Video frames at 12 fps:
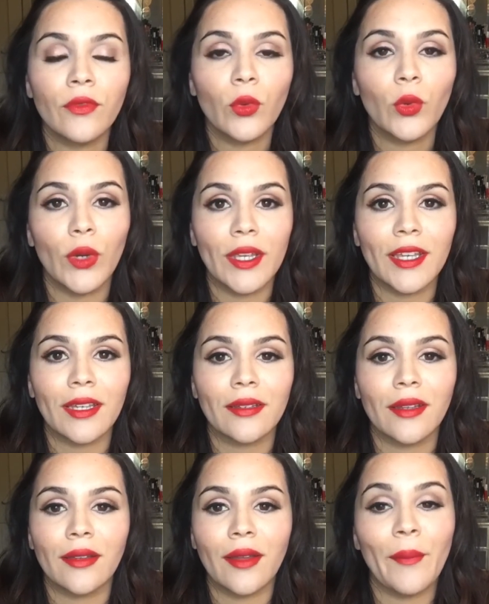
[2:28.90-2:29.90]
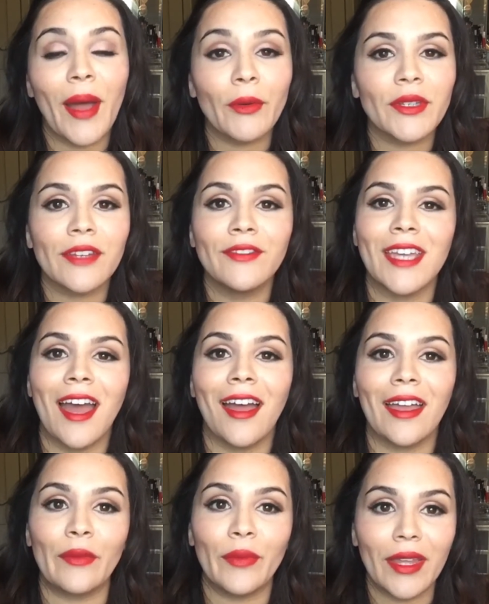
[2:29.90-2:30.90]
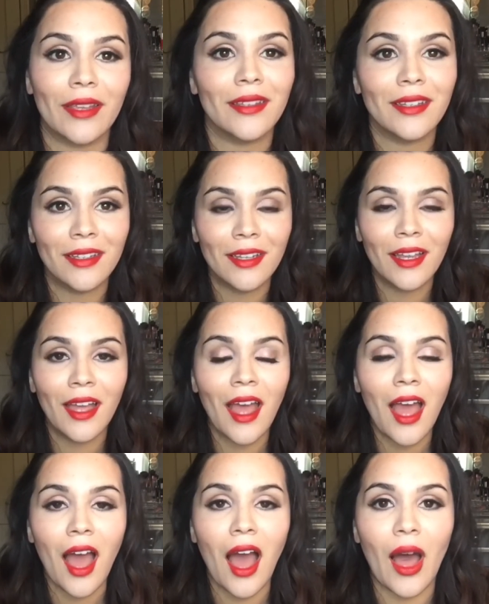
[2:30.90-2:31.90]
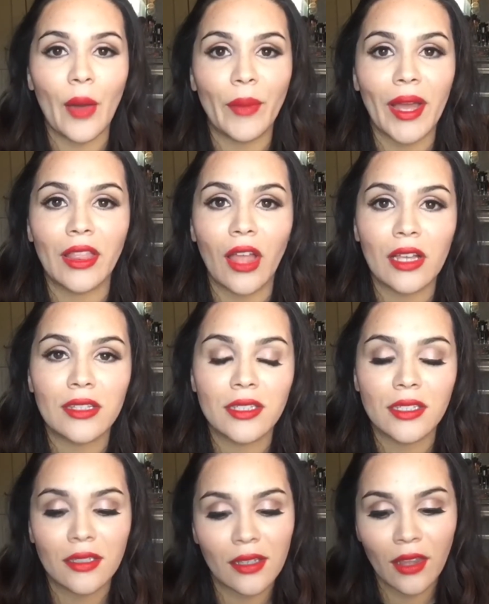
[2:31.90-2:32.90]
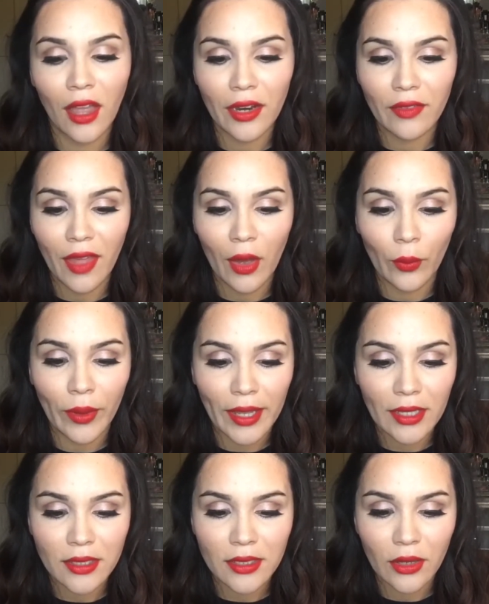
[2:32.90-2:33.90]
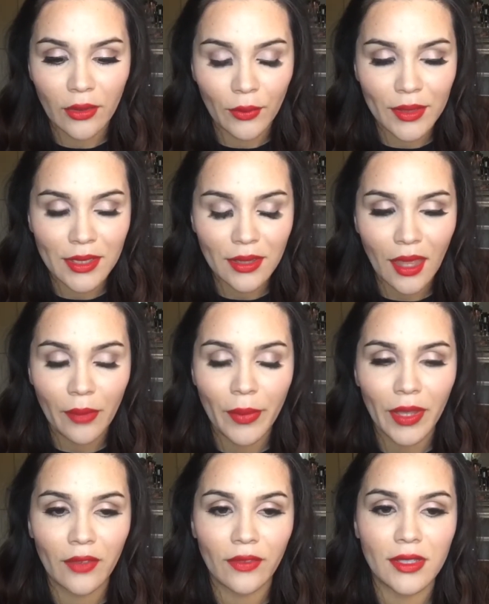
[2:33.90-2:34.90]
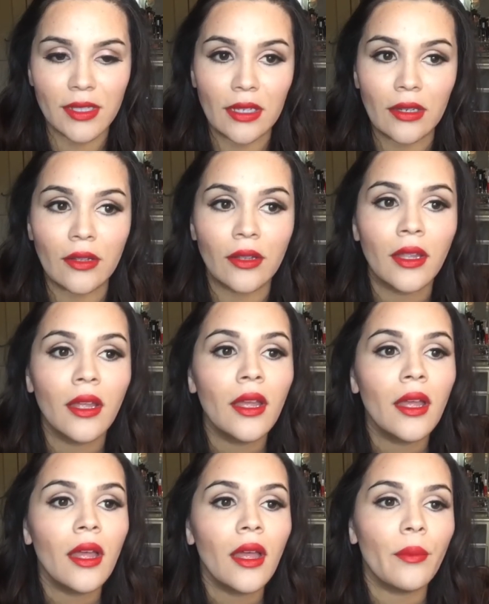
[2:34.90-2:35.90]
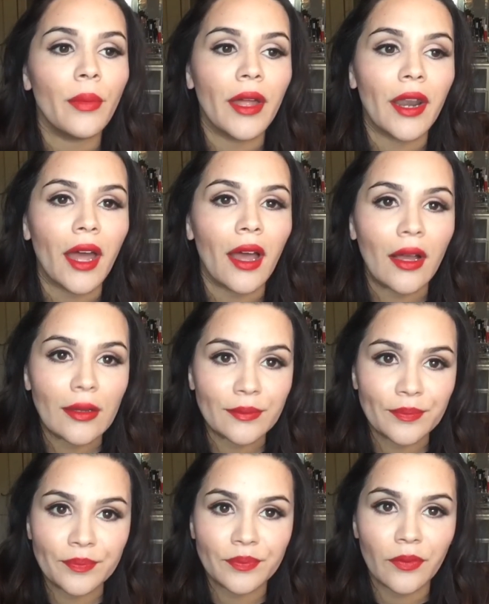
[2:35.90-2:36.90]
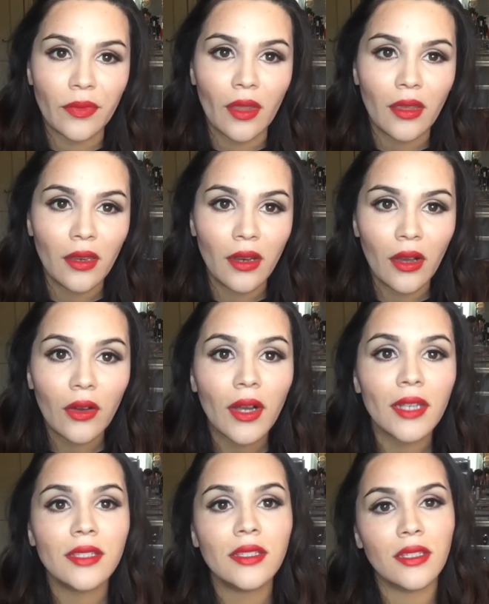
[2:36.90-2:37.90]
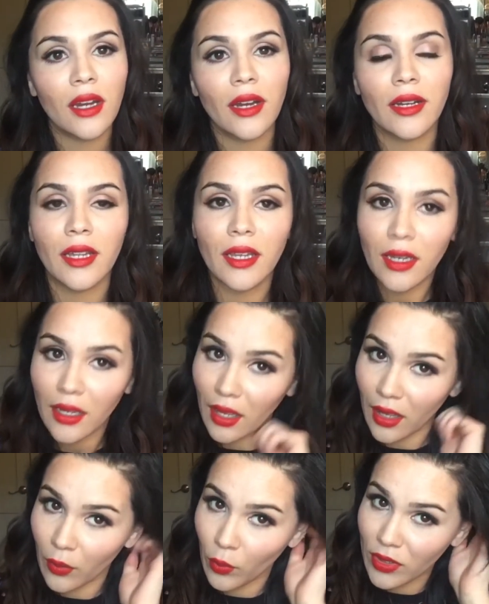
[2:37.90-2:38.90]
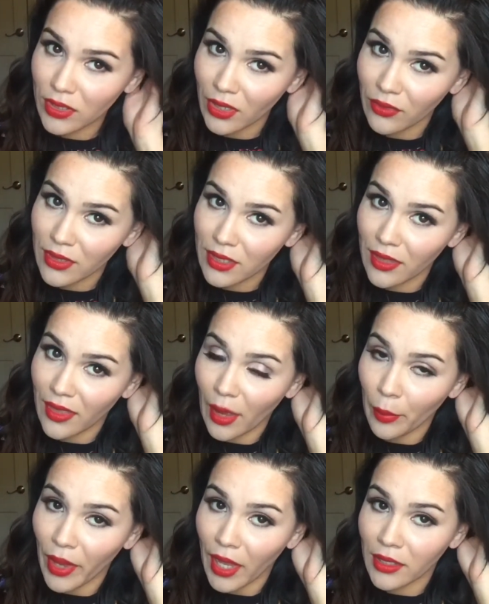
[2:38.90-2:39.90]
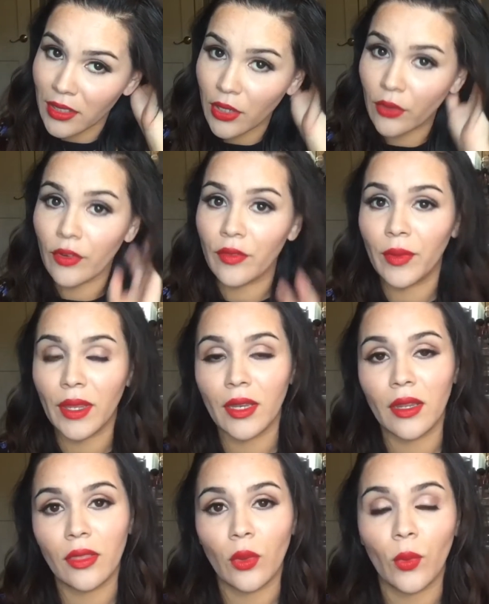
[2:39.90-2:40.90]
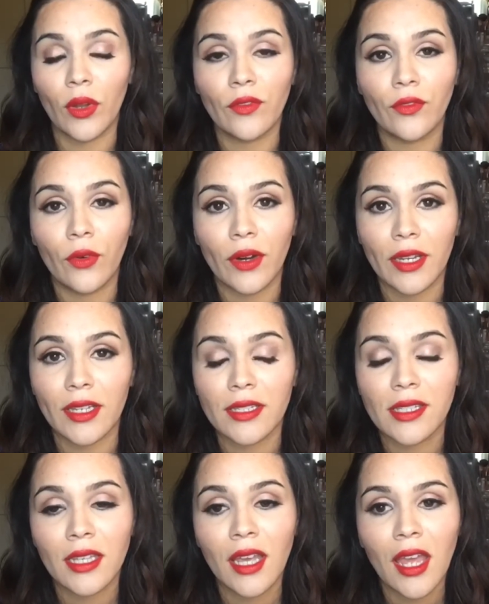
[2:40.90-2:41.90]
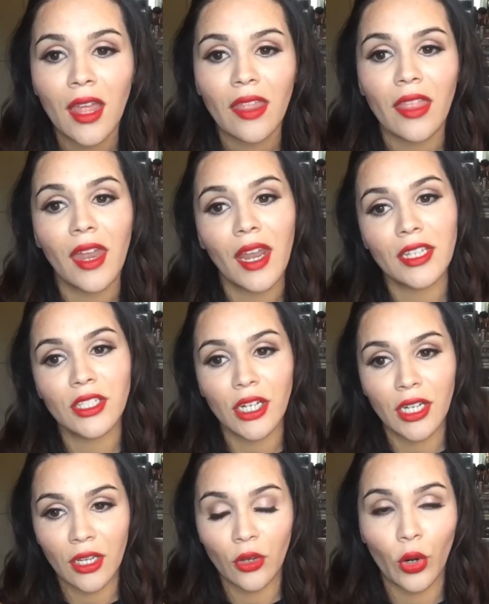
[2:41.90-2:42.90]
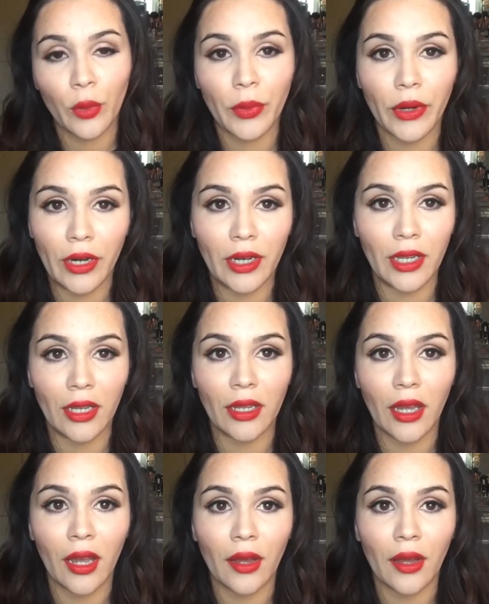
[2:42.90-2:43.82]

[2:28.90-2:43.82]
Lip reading: quick amount of time. Like, I lost a lot of that weight, so it wasn't that big of a deal. But, I started, once I was in that plateau of being in the 140s, then I started incorporating